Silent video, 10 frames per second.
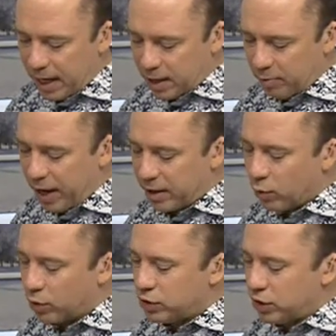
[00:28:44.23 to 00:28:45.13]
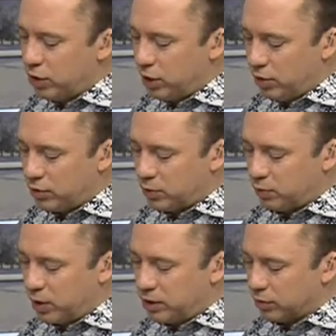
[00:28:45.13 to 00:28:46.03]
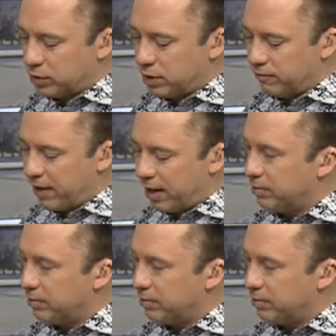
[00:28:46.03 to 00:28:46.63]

ink pad it was that you used to print onto the vellum.